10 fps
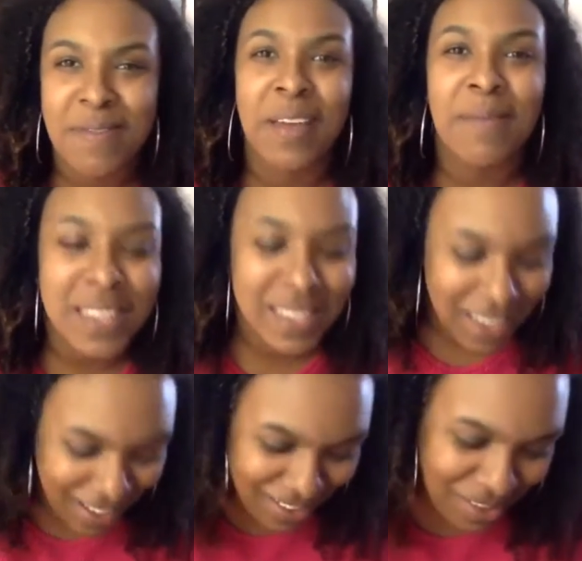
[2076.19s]
Let me
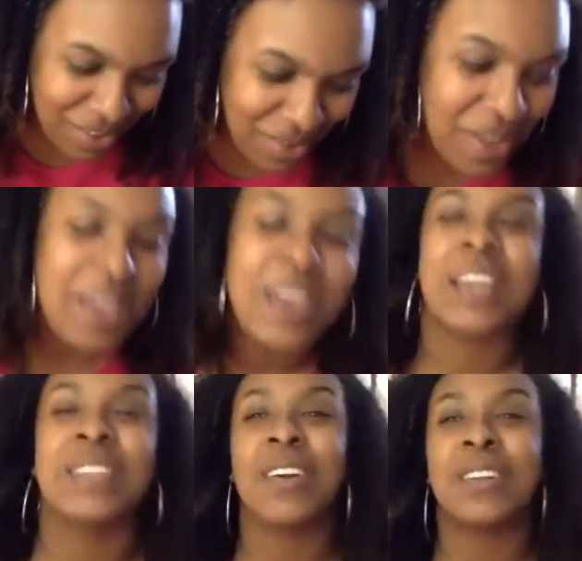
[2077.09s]
tell you,
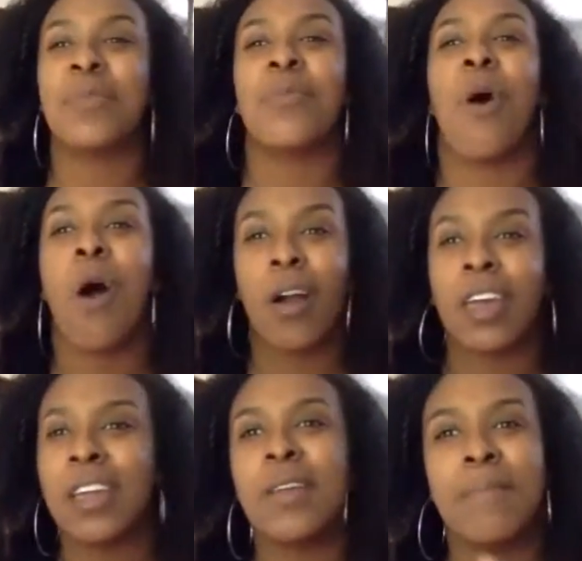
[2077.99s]
it's hard to walk
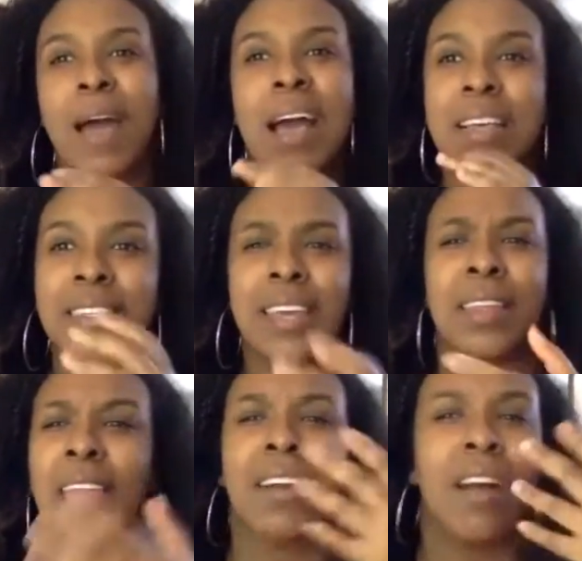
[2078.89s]
in a mask and
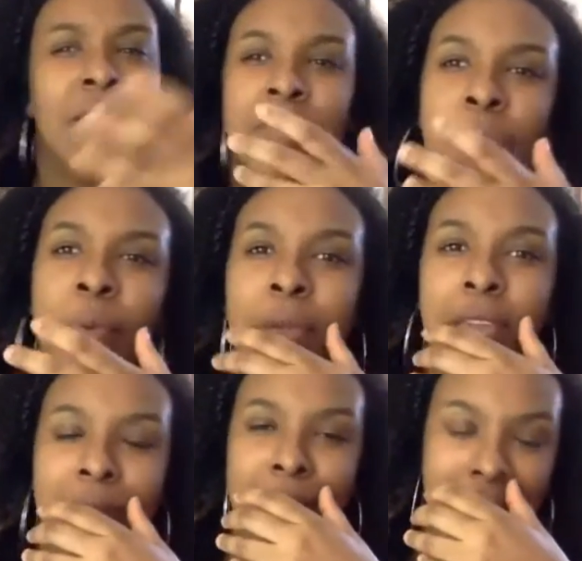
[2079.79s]
get comfortable being
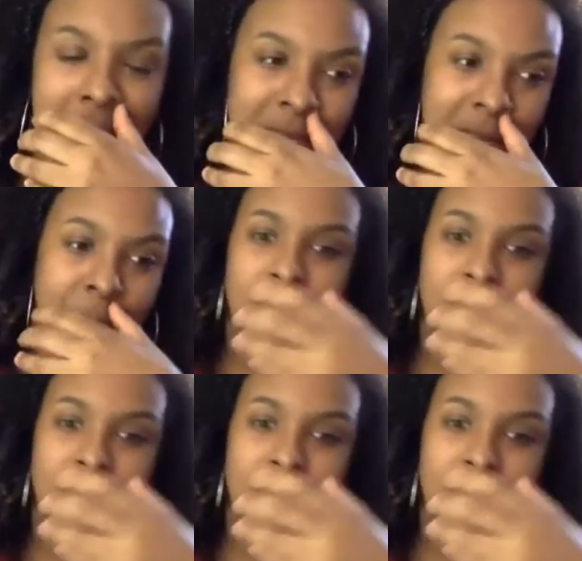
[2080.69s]
in a mask.